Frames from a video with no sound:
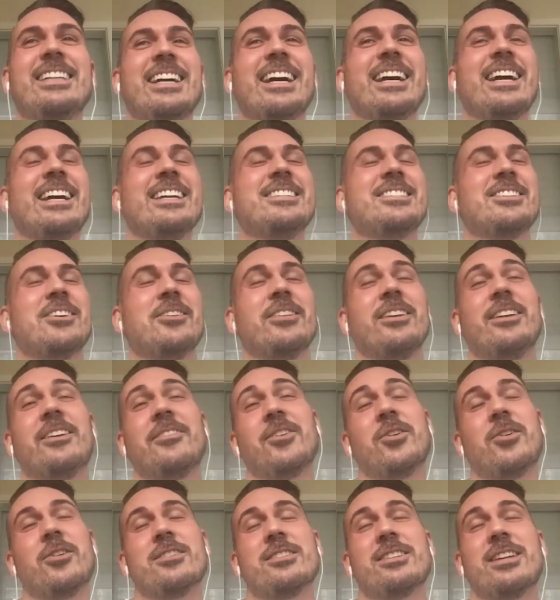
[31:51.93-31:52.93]
And so then of
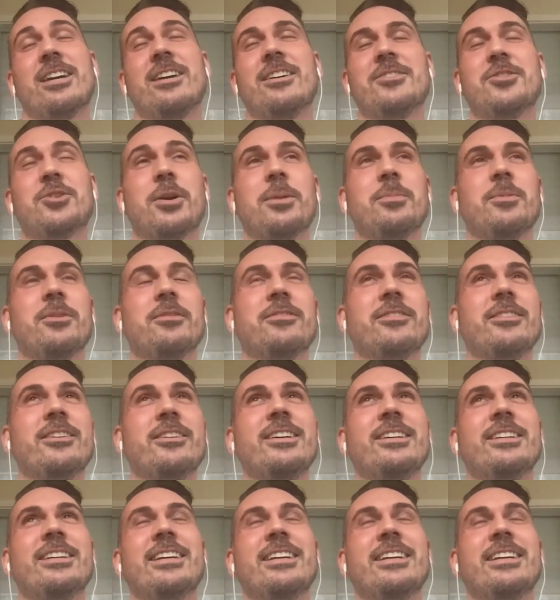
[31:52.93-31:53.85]
course I got in trouble for it.